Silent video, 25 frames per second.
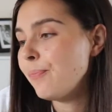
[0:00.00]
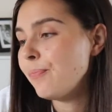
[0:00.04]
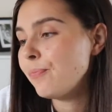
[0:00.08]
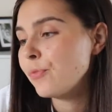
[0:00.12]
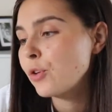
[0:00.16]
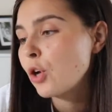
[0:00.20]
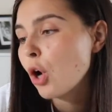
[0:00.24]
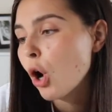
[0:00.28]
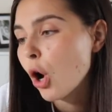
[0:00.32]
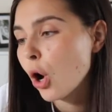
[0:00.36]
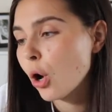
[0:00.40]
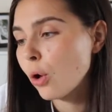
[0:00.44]

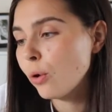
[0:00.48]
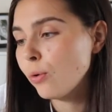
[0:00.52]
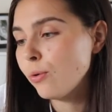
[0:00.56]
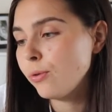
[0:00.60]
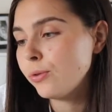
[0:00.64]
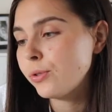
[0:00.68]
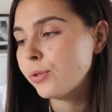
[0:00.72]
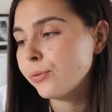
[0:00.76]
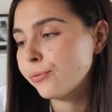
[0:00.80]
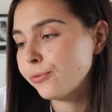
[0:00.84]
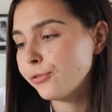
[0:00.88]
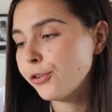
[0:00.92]

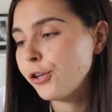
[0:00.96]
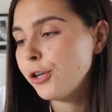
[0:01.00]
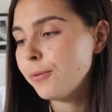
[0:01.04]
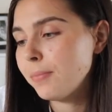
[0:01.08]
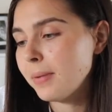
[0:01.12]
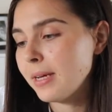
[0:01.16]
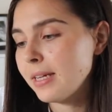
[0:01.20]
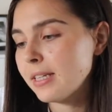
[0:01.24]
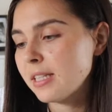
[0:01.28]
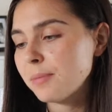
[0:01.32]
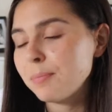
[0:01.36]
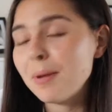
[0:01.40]
COLES fruit
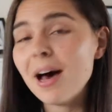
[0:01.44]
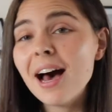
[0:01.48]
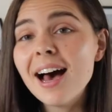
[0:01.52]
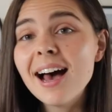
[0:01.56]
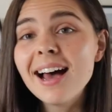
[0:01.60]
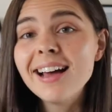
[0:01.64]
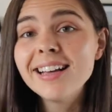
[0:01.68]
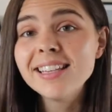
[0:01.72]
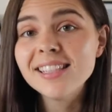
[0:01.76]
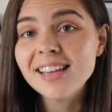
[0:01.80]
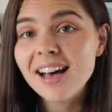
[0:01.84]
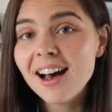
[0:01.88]
mince
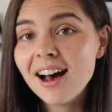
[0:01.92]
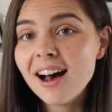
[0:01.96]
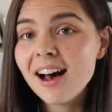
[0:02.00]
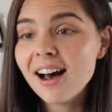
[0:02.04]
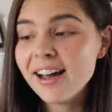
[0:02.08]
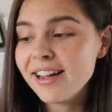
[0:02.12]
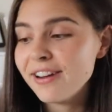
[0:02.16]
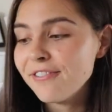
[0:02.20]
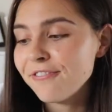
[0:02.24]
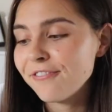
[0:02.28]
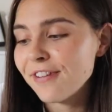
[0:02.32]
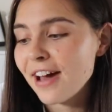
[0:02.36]
pies
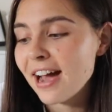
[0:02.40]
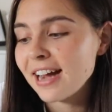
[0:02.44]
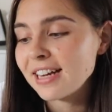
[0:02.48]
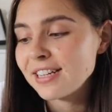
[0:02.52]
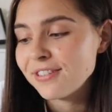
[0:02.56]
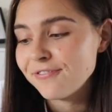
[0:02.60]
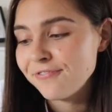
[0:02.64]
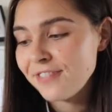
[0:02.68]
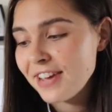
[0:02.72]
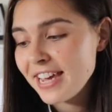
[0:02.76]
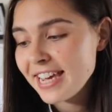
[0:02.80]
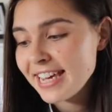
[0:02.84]
are in fact
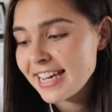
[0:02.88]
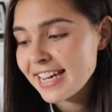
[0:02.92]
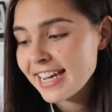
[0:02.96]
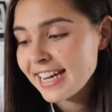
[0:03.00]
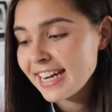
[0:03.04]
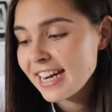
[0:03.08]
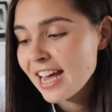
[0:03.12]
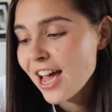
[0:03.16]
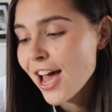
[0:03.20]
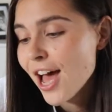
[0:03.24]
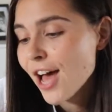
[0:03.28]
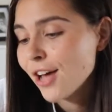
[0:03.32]

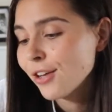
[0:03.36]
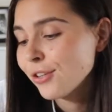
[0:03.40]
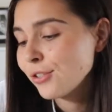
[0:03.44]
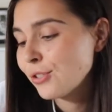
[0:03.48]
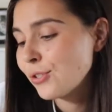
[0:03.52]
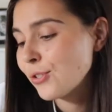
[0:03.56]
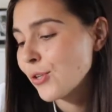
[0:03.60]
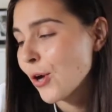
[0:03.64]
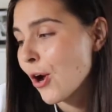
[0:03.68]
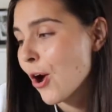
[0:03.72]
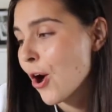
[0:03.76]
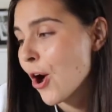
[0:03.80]
vegan,
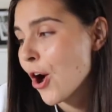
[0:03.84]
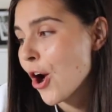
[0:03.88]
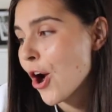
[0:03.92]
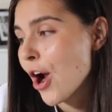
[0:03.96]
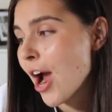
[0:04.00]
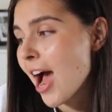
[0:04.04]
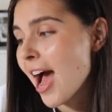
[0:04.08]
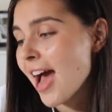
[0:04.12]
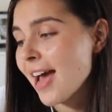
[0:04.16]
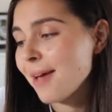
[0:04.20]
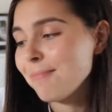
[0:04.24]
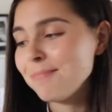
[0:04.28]
so
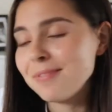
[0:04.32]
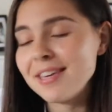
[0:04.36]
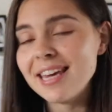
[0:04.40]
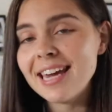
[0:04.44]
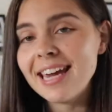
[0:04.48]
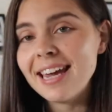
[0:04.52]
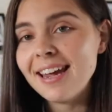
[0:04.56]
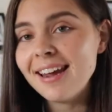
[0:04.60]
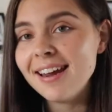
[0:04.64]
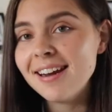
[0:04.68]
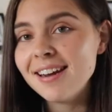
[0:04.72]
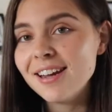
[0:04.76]
I'm
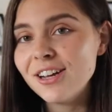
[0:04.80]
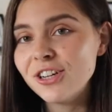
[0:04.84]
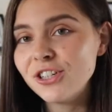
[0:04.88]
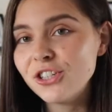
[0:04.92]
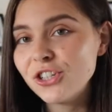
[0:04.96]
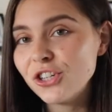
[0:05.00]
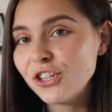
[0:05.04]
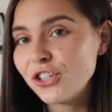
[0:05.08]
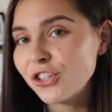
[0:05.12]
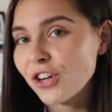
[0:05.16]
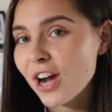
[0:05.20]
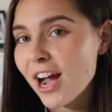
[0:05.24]
keen
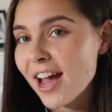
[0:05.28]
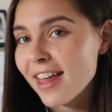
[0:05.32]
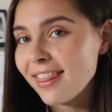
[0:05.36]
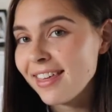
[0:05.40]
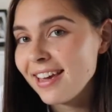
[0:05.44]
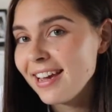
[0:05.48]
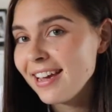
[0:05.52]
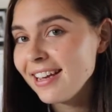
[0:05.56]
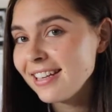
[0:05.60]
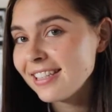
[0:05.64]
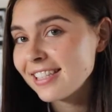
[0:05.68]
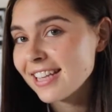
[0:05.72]
to try
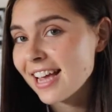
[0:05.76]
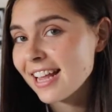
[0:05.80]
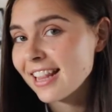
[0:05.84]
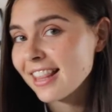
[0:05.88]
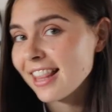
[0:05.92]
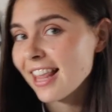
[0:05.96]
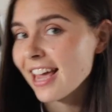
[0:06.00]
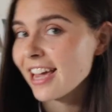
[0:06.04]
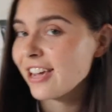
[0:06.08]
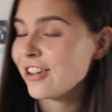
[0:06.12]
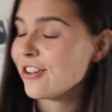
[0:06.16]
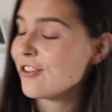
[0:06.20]
these and
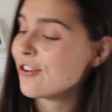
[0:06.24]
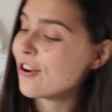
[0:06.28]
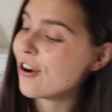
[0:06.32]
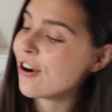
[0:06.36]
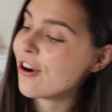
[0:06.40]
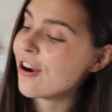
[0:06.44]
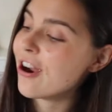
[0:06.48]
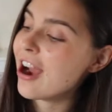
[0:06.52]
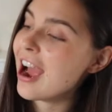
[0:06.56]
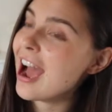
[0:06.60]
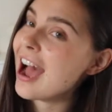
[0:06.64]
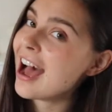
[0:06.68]
let you
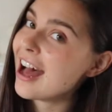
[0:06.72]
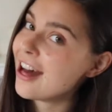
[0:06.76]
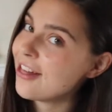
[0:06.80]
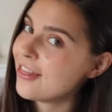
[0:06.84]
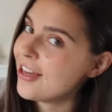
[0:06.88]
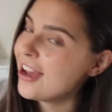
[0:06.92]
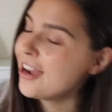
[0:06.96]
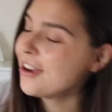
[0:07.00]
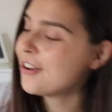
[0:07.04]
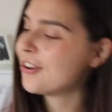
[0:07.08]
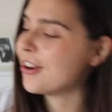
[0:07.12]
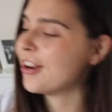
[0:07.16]
know how
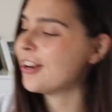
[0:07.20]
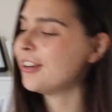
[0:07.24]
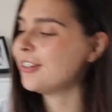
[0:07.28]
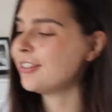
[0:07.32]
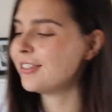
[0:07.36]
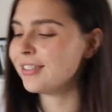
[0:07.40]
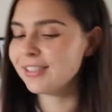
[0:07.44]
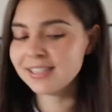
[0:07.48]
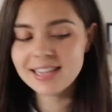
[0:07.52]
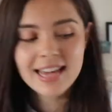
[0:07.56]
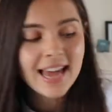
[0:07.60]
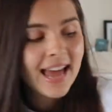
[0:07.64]
that
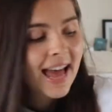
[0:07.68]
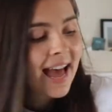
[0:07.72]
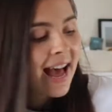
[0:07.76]
goes.